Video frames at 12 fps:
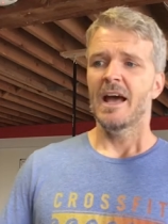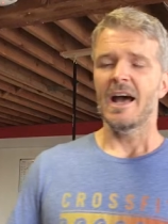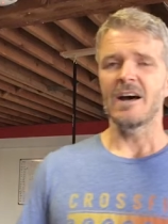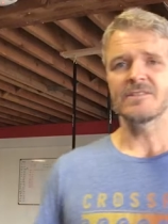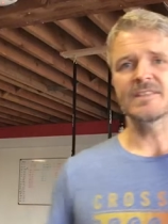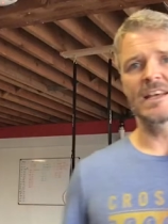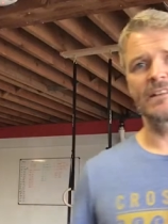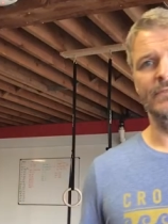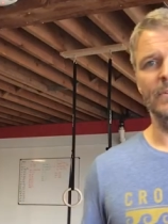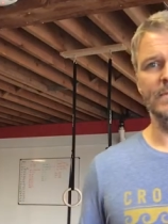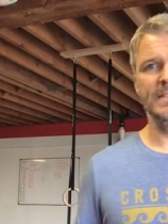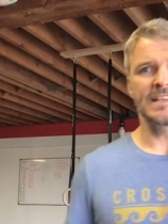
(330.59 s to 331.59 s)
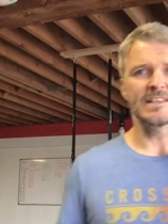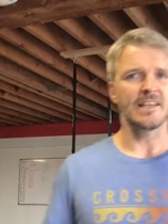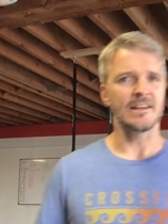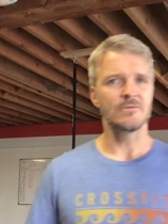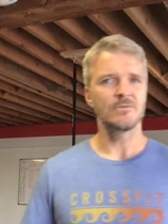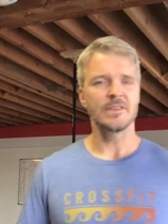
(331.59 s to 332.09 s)
Outside of those things,
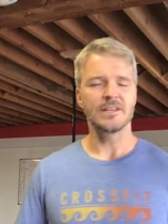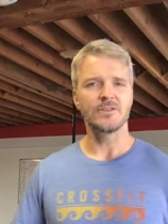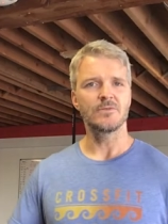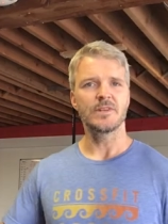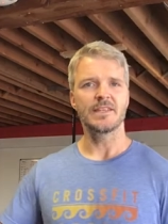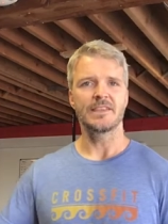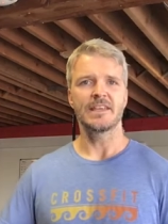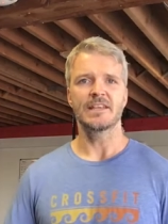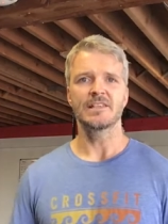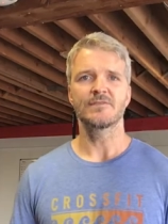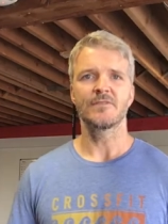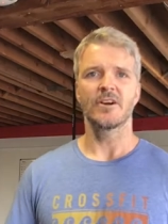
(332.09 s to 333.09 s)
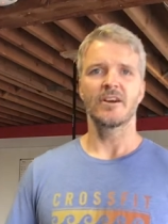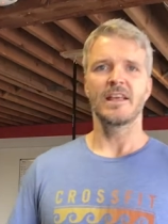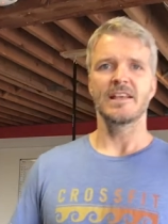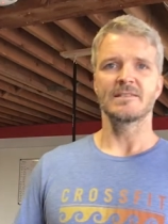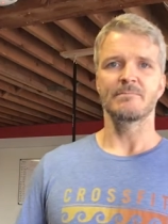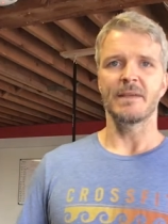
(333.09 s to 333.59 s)
I don't really do anything as far
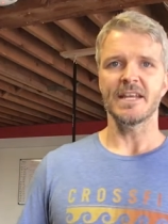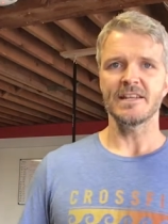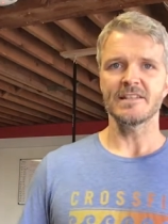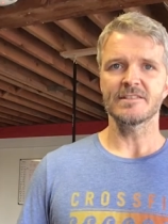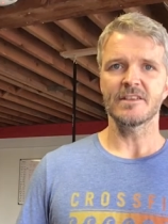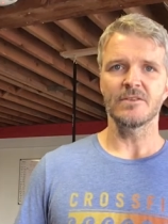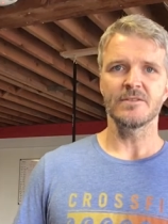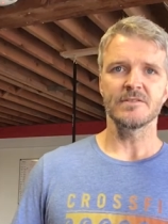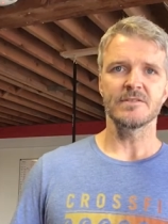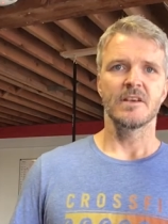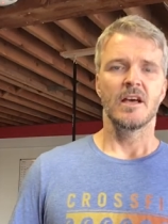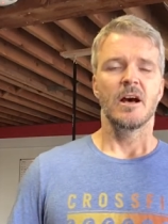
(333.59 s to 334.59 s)
as maintenance goes,